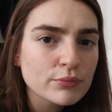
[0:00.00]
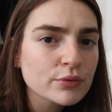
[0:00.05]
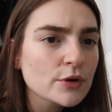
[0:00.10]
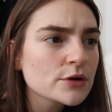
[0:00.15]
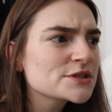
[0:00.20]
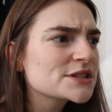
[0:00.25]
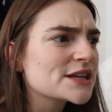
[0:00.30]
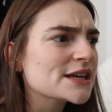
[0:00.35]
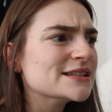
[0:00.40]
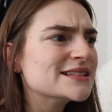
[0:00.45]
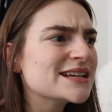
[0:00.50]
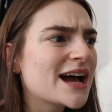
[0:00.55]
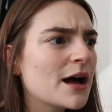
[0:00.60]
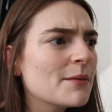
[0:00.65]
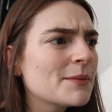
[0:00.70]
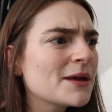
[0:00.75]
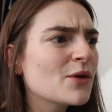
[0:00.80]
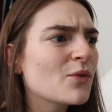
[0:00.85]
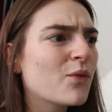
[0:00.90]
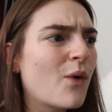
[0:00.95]
Broski, tell
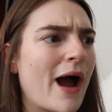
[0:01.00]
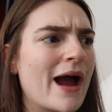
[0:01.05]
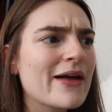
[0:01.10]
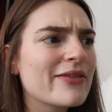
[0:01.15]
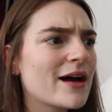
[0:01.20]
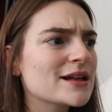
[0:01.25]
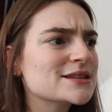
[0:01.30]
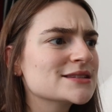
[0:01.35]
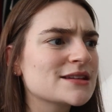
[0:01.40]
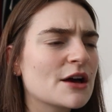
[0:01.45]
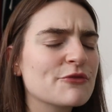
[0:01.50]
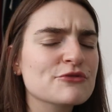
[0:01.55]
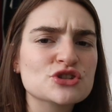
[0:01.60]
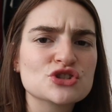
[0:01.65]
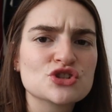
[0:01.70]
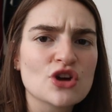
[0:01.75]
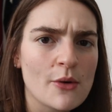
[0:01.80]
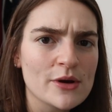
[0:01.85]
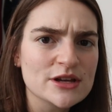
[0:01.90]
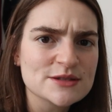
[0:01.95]
me why that stuff is
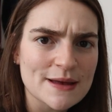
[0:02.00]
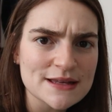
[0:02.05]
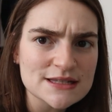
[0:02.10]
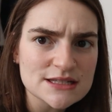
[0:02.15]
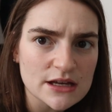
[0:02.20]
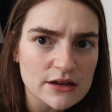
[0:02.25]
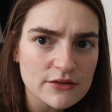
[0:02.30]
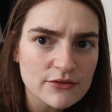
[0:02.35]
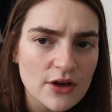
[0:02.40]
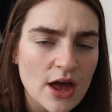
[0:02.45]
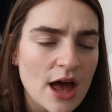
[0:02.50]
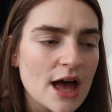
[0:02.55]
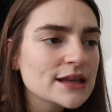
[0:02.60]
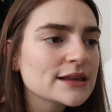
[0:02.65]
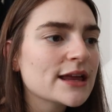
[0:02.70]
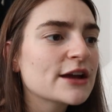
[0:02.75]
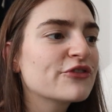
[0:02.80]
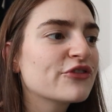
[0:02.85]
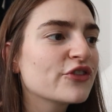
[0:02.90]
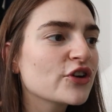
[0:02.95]
so expensive.
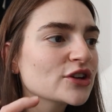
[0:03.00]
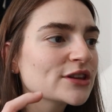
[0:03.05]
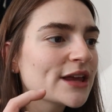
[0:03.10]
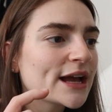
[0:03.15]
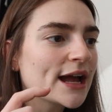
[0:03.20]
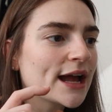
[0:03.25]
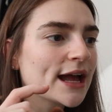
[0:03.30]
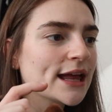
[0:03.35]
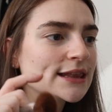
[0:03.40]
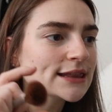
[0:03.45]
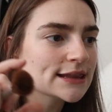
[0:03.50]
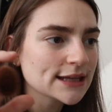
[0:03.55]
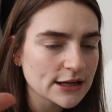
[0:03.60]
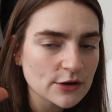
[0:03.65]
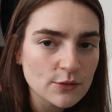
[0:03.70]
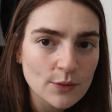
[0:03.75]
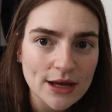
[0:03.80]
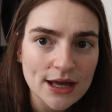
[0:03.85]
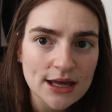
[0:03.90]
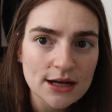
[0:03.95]
Like for like a
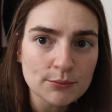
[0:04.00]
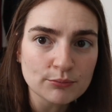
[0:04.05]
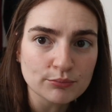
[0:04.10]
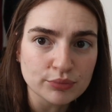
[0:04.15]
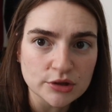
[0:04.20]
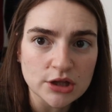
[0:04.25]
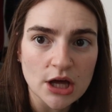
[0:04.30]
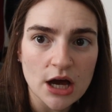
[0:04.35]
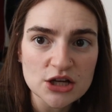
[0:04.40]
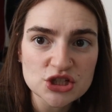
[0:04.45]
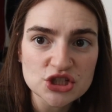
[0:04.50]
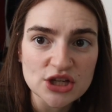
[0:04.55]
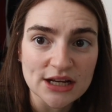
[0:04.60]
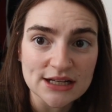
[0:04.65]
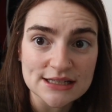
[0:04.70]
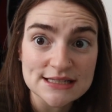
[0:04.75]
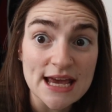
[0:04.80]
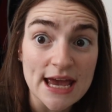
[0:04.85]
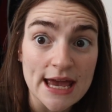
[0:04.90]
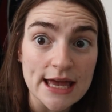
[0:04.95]
liquid blush,
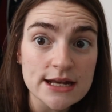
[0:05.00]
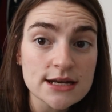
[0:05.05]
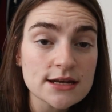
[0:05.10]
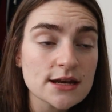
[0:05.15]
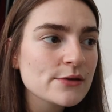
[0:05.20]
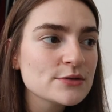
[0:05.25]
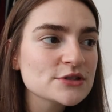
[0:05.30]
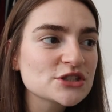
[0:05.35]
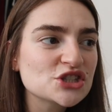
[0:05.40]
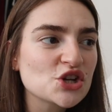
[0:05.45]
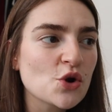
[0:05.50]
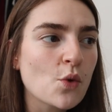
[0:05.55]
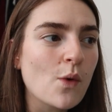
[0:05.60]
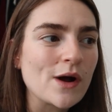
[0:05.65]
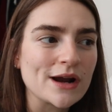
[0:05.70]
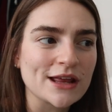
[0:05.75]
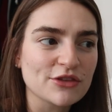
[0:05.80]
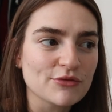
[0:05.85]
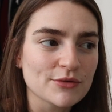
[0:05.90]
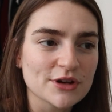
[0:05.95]
like tin, it was
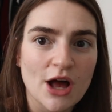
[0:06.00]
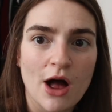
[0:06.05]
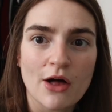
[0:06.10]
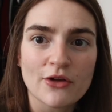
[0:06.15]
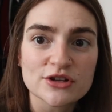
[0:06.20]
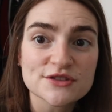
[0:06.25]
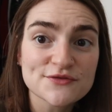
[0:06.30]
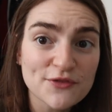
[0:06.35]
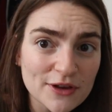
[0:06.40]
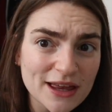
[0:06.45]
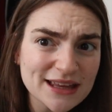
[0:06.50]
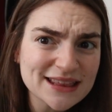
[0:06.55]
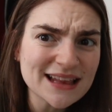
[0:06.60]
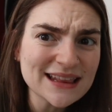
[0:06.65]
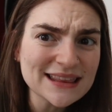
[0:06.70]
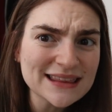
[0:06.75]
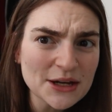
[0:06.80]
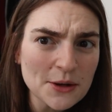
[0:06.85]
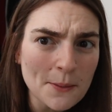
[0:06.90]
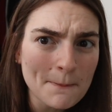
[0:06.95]
$23 for like the
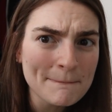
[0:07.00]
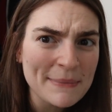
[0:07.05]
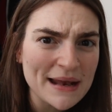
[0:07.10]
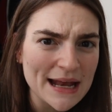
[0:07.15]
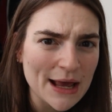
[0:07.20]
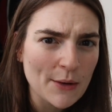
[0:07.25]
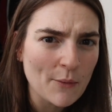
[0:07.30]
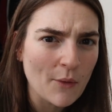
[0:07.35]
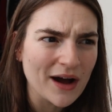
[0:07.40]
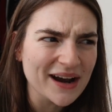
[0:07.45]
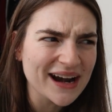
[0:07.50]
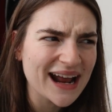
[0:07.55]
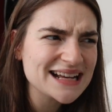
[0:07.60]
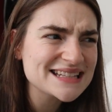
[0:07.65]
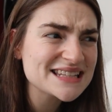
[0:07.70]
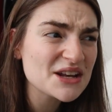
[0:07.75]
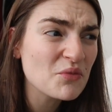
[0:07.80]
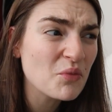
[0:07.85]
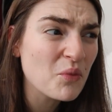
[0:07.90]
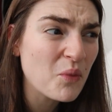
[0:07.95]
little mini one. I
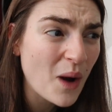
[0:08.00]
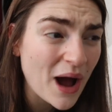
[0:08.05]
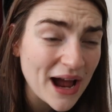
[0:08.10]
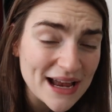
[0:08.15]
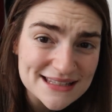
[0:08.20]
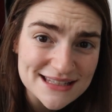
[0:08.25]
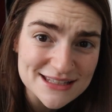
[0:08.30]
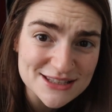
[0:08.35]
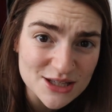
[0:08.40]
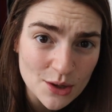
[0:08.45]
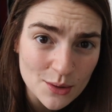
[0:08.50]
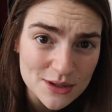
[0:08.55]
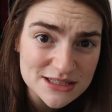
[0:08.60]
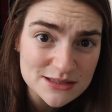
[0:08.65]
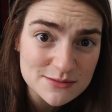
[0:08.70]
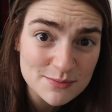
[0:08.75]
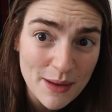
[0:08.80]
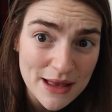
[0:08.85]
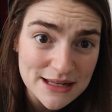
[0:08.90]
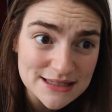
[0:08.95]
said, why is it so
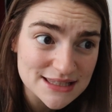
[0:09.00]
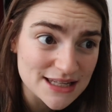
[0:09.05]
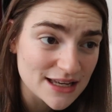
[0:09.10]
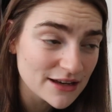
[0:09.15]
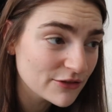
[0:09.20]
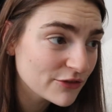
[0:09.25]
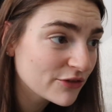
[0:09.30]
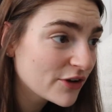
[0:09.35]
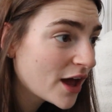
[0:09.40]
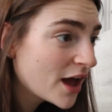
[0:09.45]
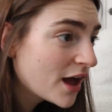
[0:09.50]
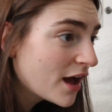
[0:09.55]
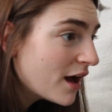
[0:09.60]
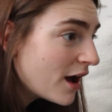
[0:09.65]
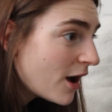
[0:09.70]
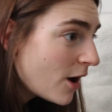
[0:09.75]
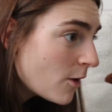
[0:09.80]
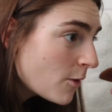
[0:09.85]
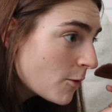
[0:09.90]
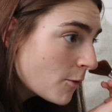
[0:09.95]
expensive?
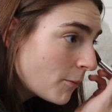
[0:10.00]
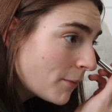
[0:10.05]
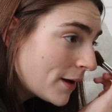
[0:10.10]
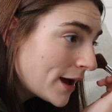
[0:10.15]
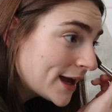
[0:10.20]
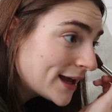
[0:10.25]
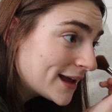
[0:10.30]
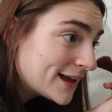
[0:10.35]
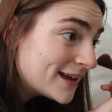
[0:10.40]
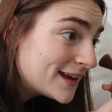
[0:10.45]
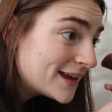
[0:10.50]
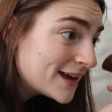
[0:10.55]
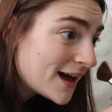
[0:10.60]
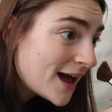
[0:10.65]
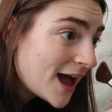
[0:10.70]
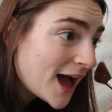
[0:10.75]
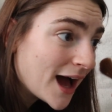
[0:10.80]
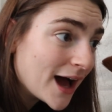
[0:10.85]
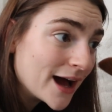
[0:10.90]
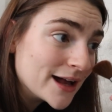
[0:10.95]
Oh my
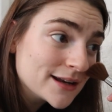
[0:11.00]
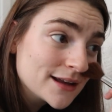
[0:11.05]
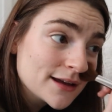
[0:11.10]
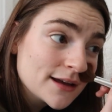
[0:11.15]
God.